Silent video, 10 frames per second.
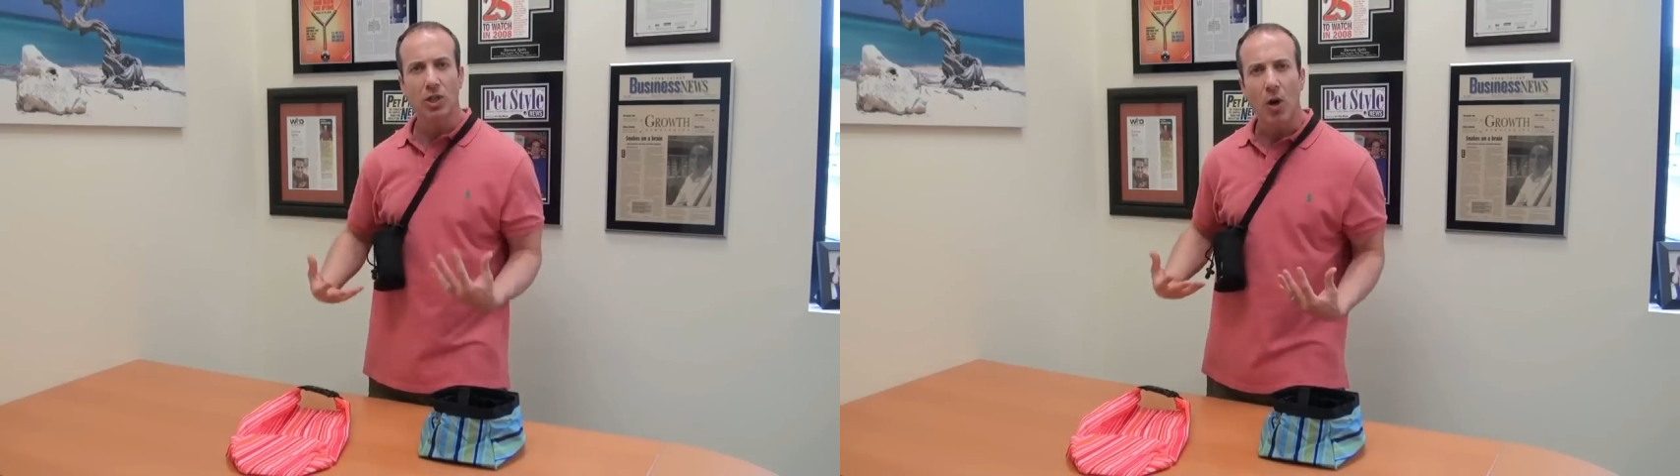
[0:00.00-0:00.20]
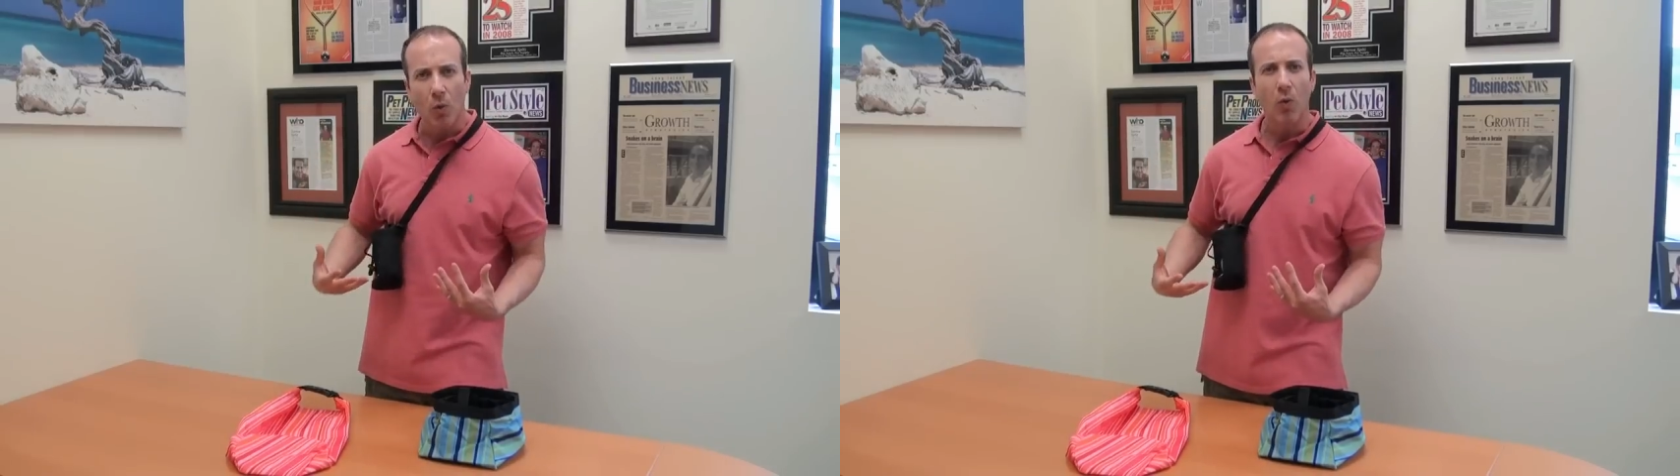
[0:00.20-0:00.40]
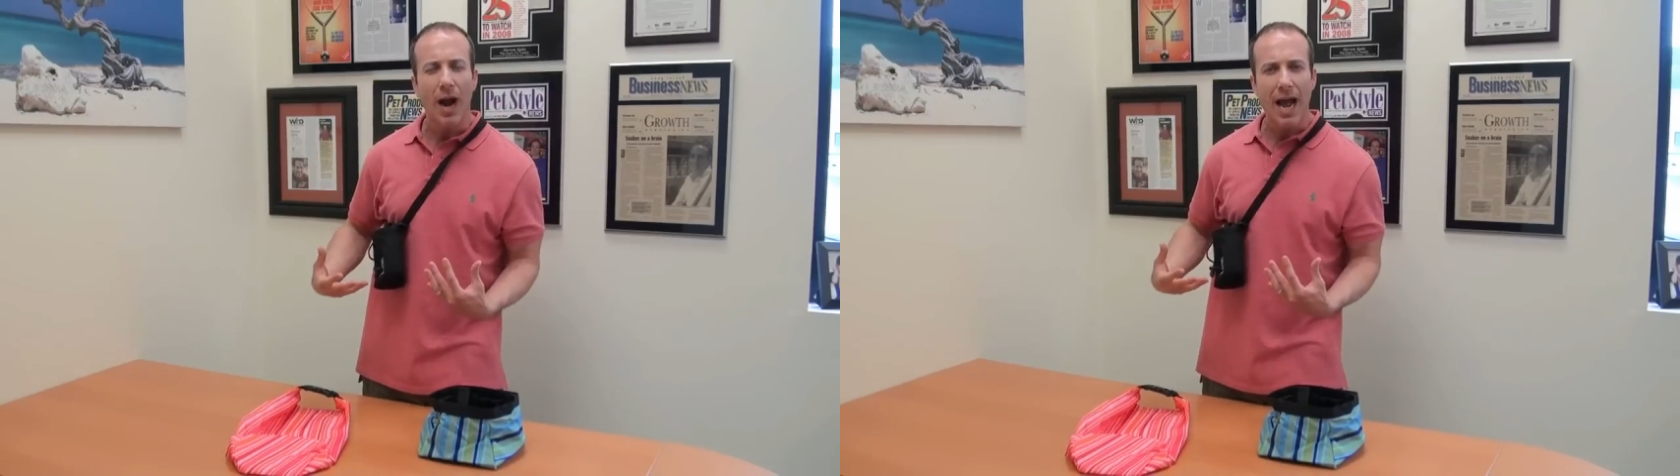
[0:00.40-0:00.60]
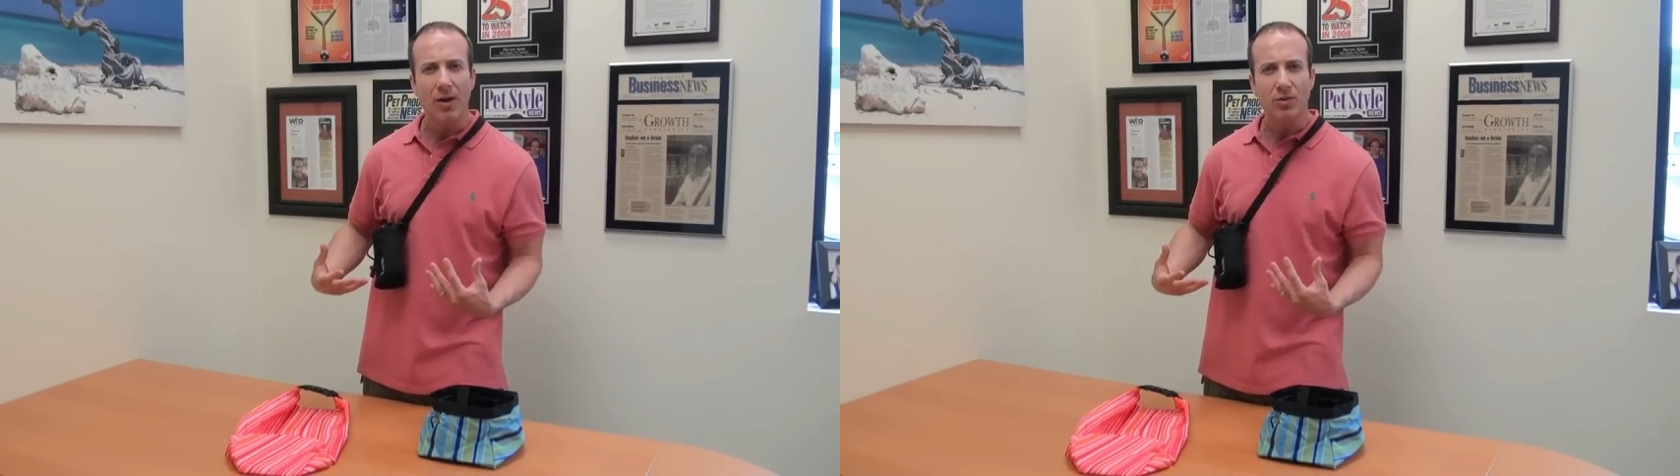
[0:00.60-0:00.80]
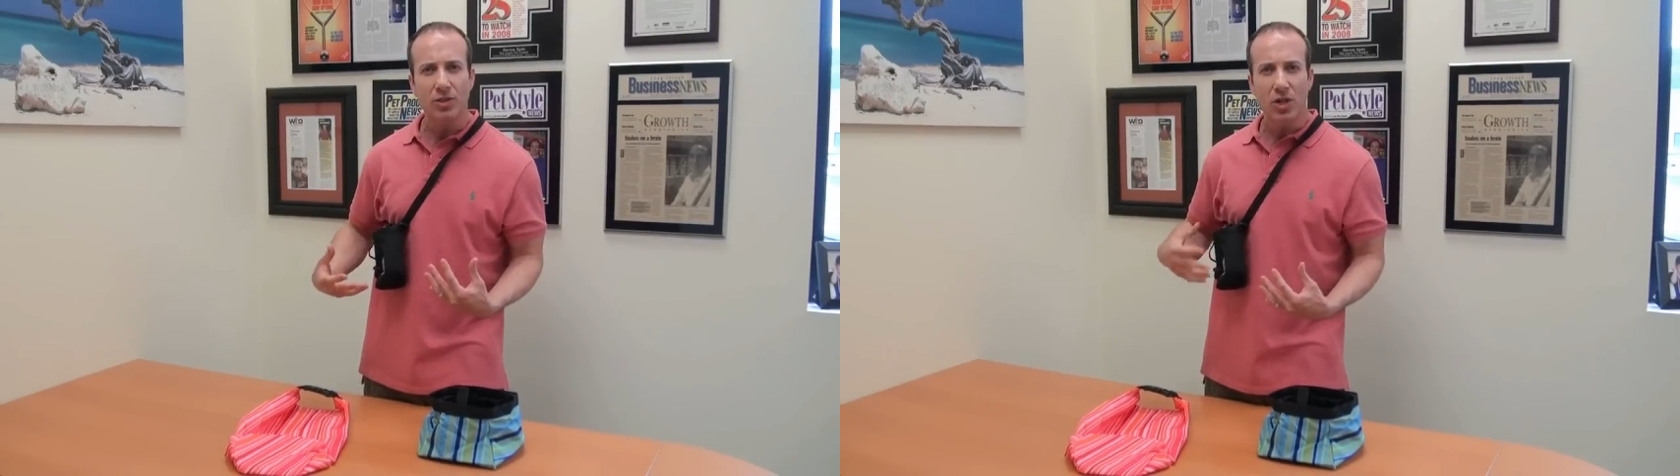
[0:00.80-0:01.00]

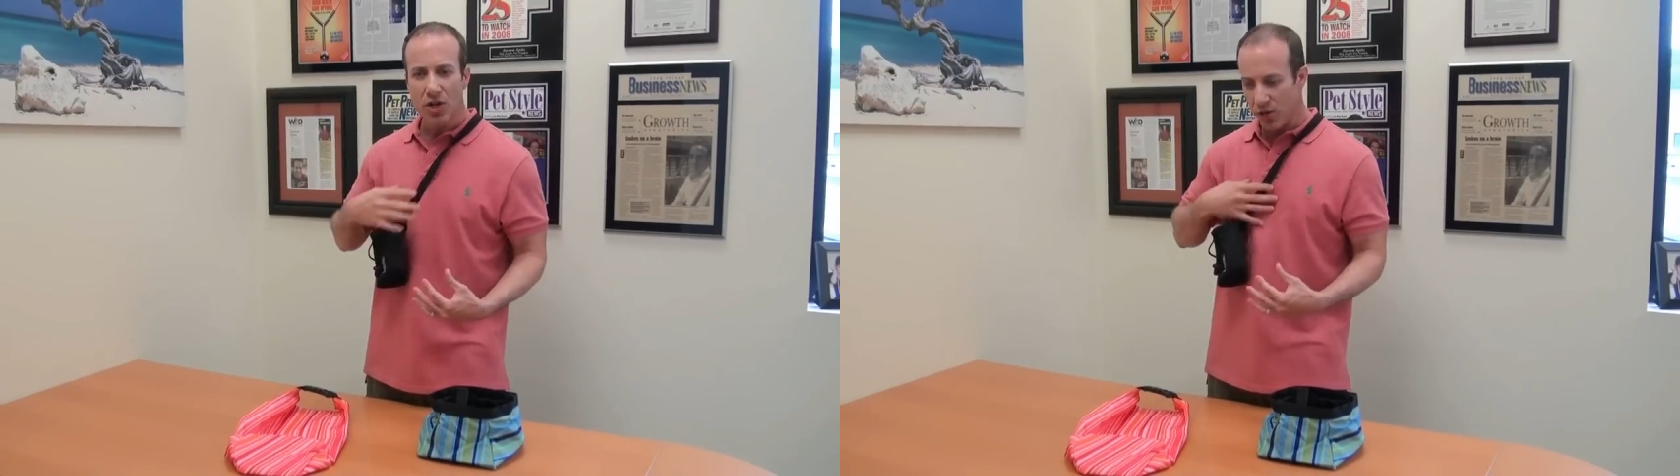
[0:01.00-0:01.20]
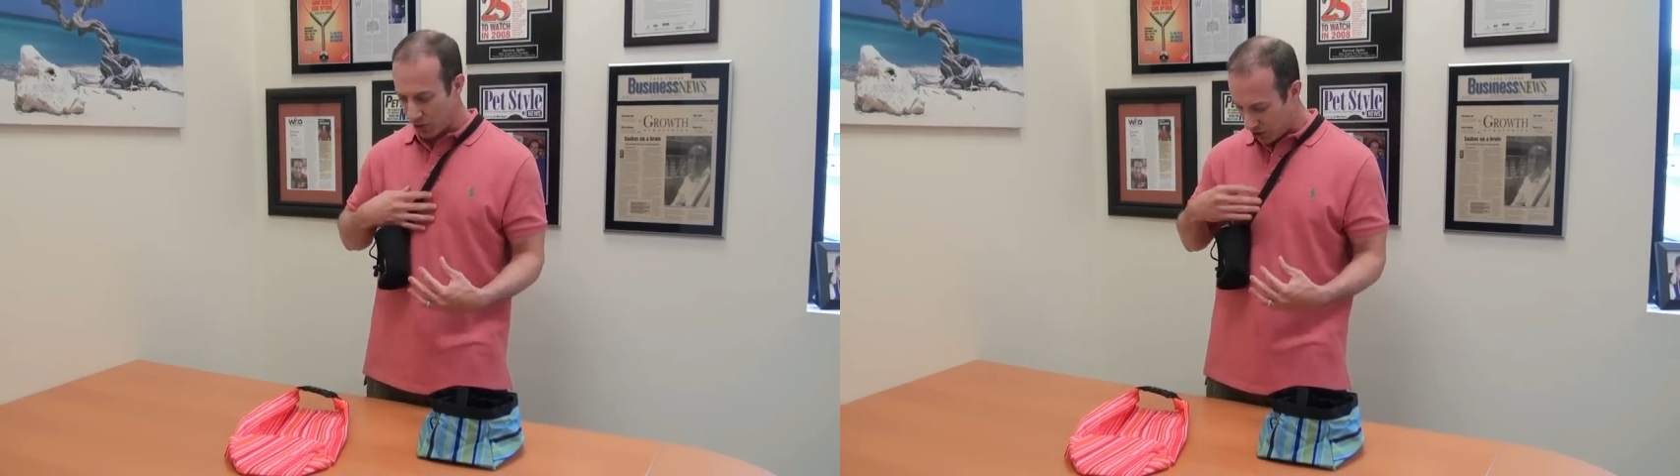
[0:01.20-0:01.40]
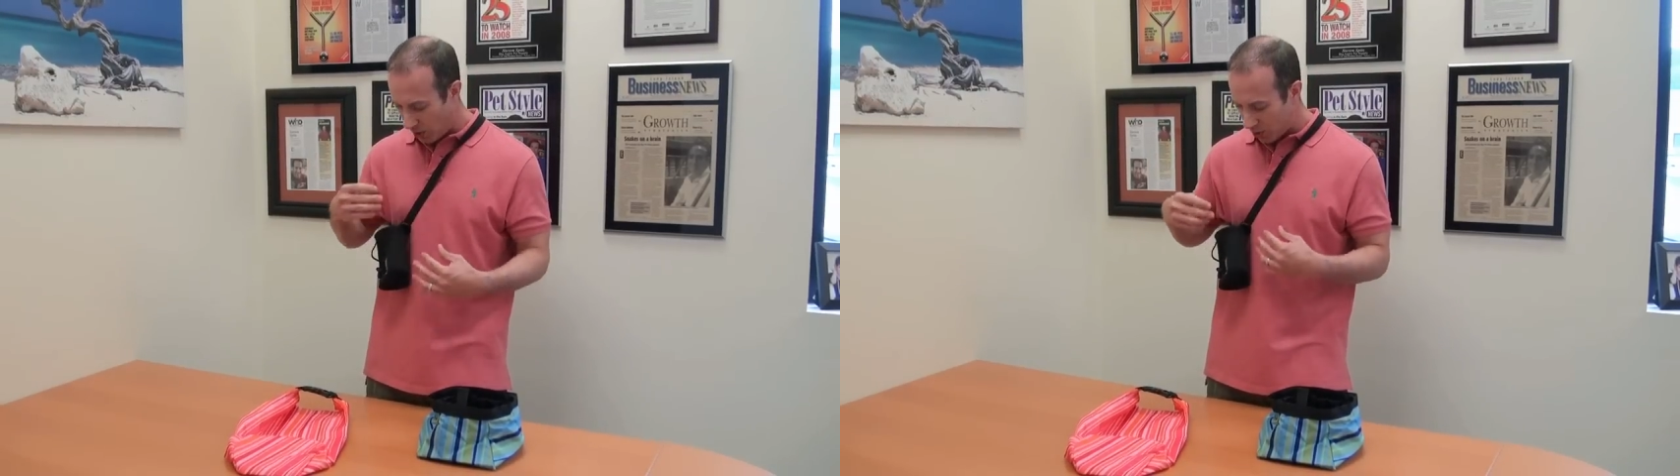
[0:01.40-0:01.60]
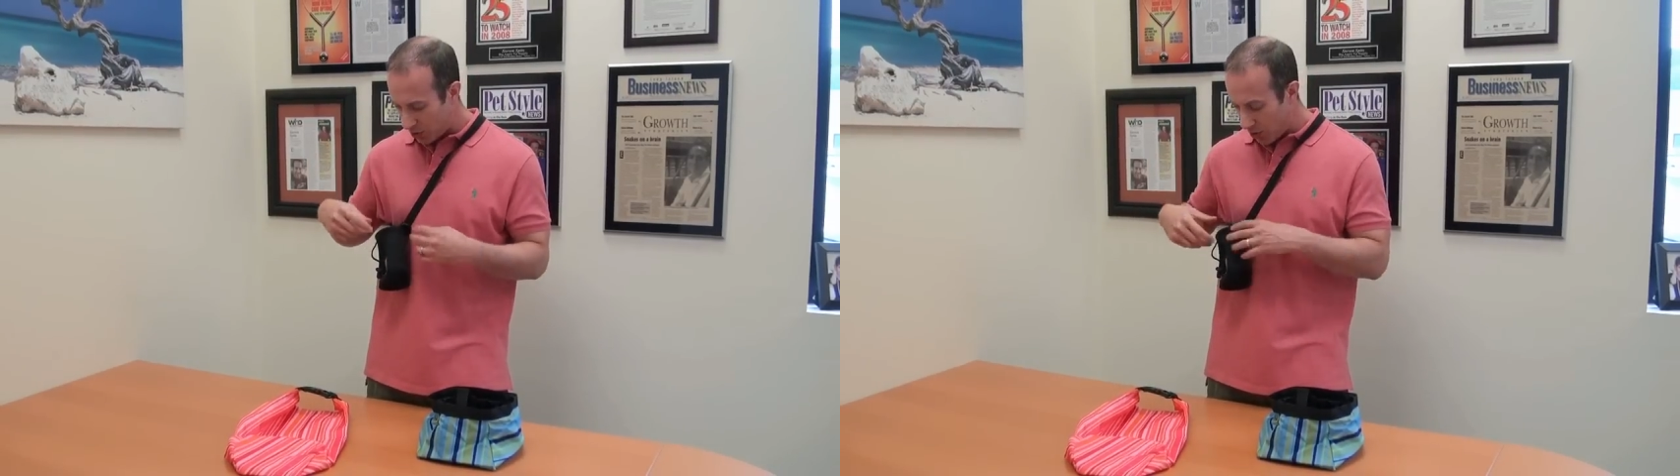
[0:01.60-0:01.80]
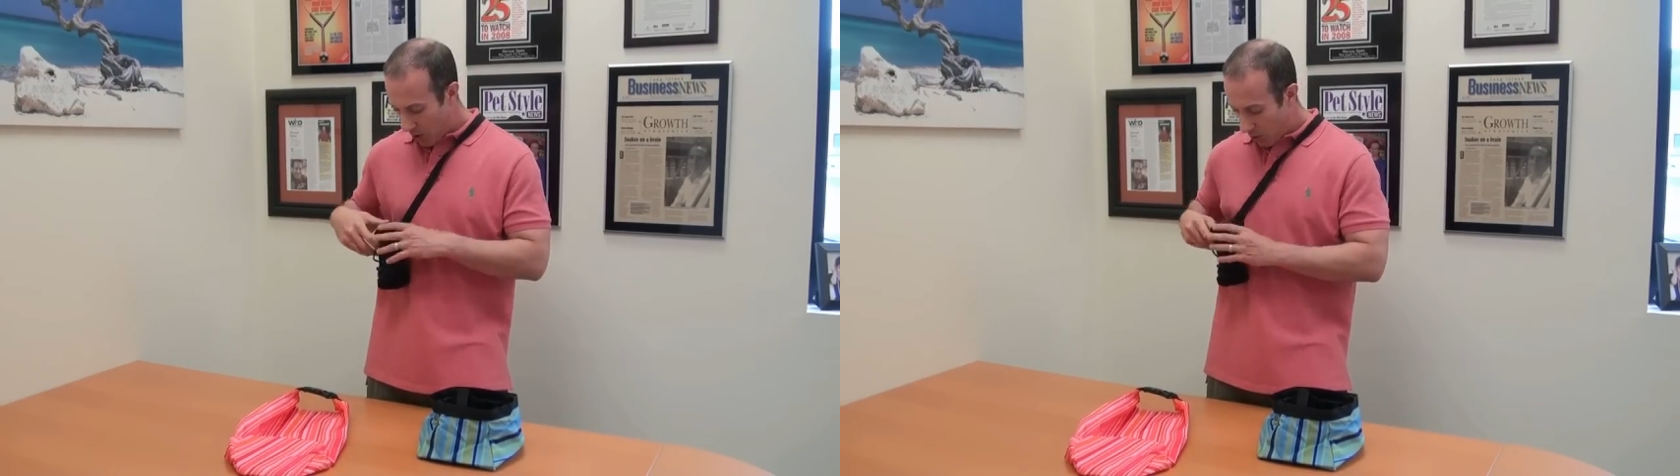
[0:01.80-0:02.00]
around your shoulder,